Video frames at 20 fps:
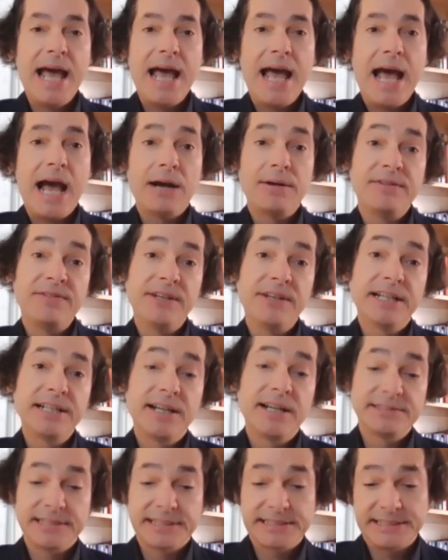However,
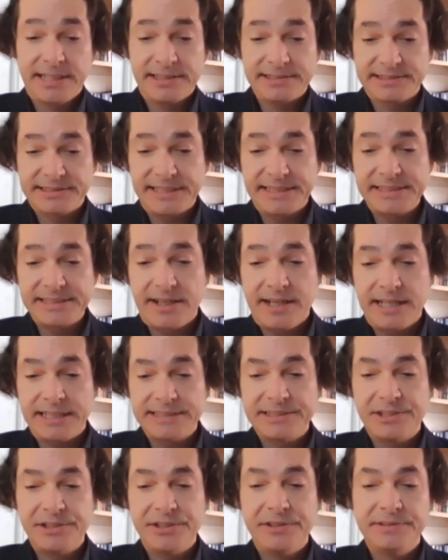Kazakhstan's desire
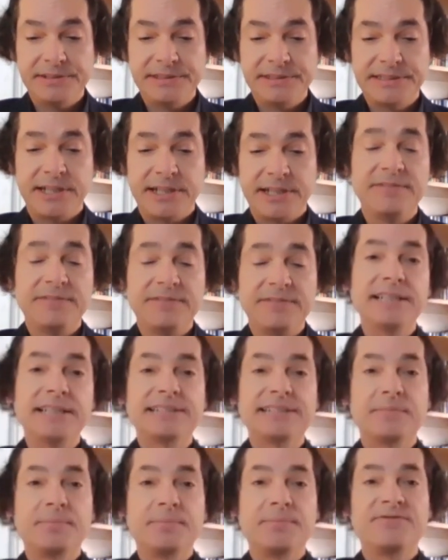to
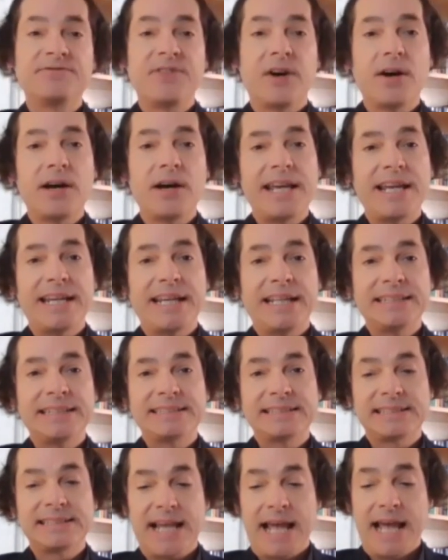diversify
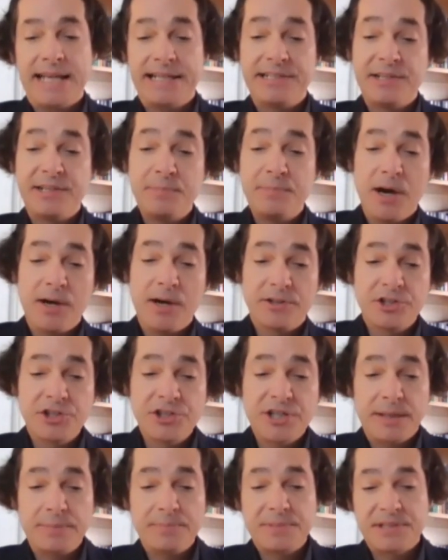its energy
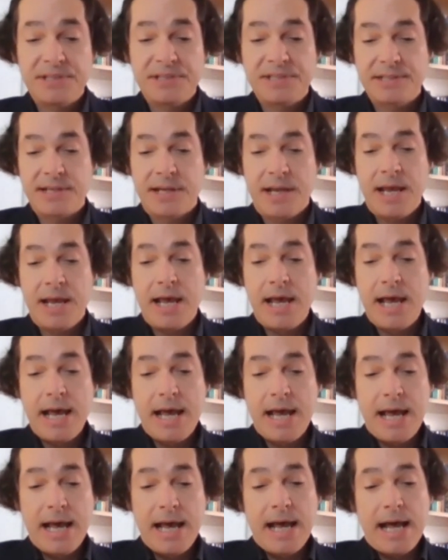partnerships
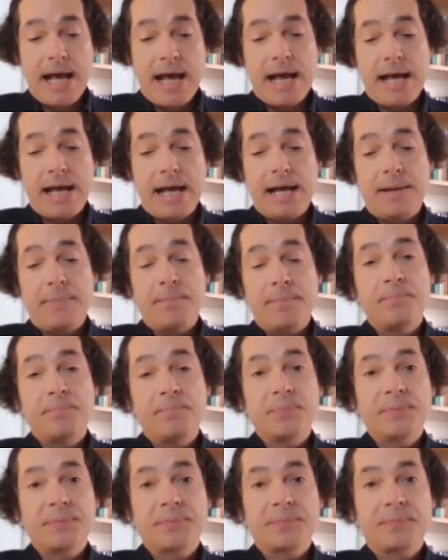
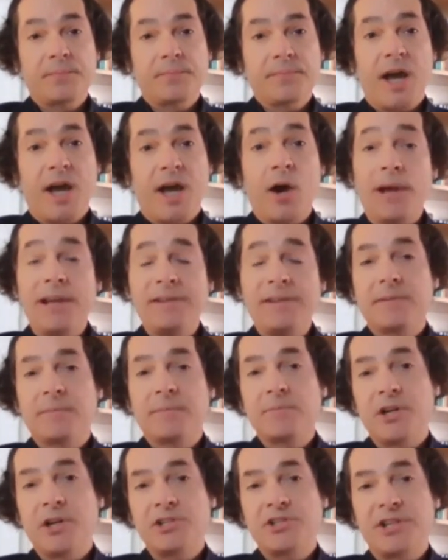away
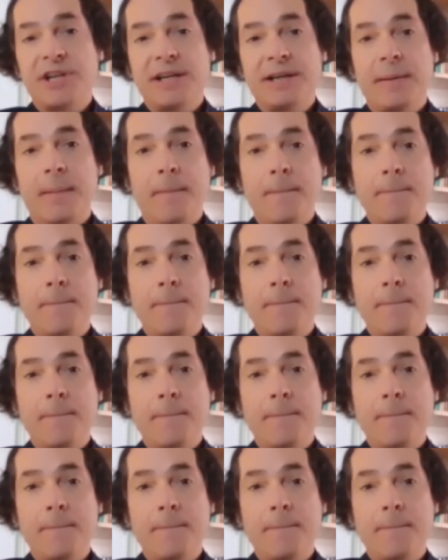from Russia